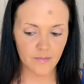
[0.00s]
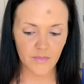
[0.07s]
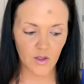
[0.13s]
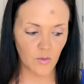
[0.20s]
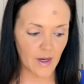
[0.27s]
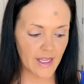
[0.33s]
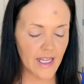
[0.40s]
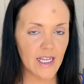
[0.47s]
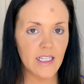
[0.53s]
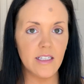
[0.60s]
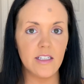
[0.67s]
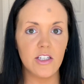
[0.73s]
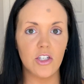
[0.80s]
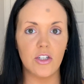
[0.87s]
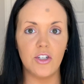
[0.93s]
The way I
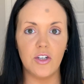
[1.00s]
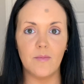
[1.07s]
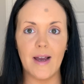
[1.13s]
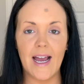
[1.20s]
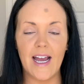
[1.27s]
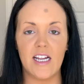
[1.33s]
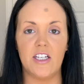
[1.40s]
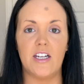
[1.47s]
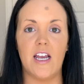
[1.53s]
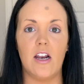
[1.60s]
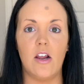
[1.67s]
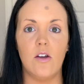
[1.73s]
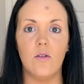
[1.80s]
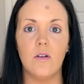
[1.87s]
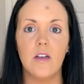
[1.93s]
do my
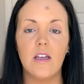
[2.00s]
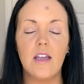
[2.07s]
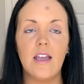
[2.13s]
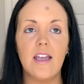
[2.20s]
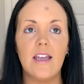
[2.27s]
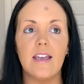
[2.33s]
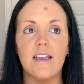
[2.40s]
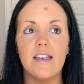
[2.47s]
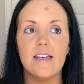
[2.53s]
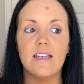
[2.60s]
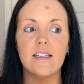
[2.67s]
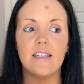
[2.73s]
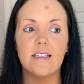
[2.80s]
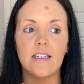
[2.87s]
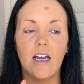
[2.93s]
eyeshadow
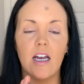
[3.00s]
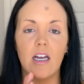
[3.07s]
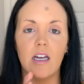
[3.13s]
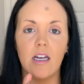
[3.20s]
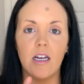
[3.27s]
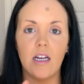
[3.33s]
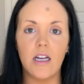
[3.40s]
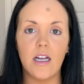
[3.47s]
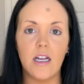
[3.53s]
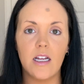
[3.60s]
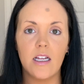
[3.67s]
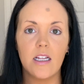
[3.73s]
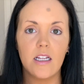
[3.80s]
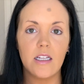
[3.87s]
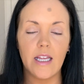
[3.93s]
is
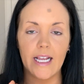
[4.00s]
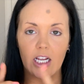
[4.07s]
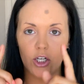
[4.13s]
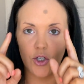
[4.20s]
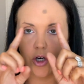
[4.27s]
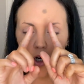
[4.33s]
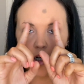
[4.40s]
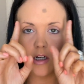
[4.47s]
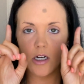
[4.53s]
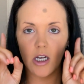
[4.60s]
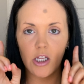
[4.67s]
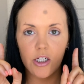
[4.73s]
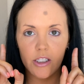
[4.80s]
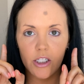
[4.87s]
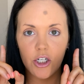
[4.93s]
like a darker
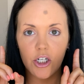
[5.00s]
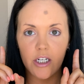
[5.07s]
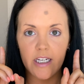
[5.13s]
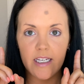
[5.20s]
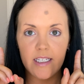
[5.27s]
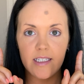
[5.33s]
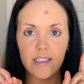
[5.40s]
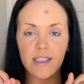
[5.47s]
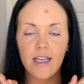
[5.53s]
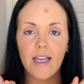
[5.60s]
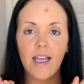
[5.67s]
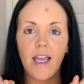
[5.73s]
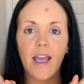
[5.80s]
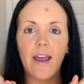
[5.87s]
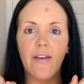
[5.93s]
color in the crease,
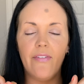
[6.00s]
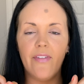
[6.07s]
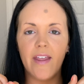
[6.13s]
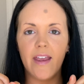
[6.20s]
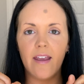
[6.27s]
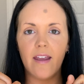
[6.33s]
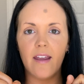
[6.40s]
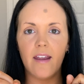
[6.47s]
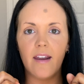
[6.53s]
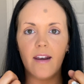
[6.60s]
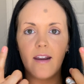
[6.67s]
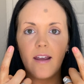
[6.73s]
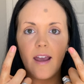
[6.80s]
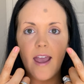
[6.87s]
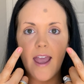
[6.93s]
and
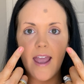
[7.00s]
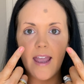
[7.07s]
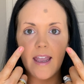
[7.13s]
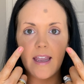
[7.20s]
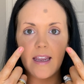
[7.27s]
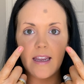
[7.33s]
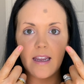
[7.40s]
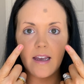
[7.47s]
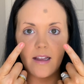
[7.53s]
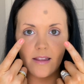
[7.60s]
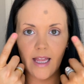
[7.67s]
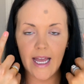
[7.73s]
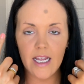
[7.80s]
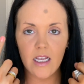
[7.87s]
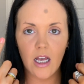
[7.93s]
then a
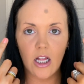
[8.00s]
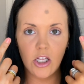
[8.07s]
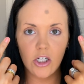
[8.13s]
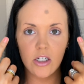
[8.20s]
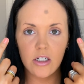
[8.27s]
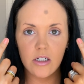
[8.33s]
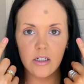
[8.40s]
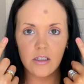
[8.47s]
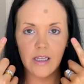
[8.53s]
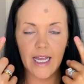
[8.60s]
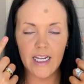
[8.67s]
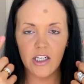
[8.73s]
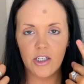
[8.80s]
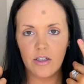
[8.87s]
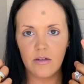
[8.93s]
light color,
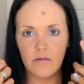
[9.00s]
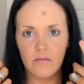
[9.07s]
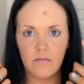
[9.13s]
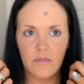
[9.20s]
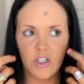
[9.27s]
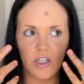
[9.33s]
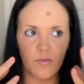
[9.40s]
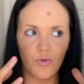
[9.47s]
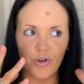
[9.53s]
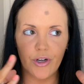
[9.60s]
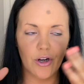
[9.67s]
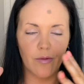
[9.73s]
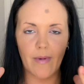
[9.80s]
light shimmery or